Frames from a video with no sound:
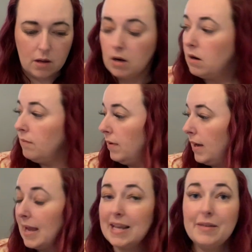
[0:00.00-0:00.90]
All right,
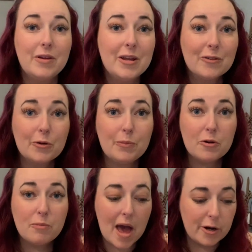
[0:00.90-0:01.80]
and if you hear little pitter
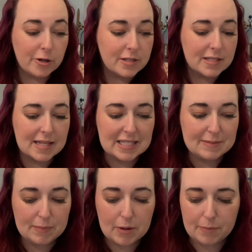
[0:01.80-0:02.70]
patters, it's
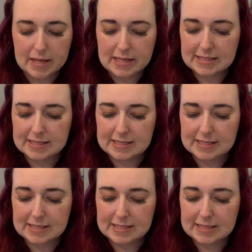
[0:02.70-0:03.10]
my puppies.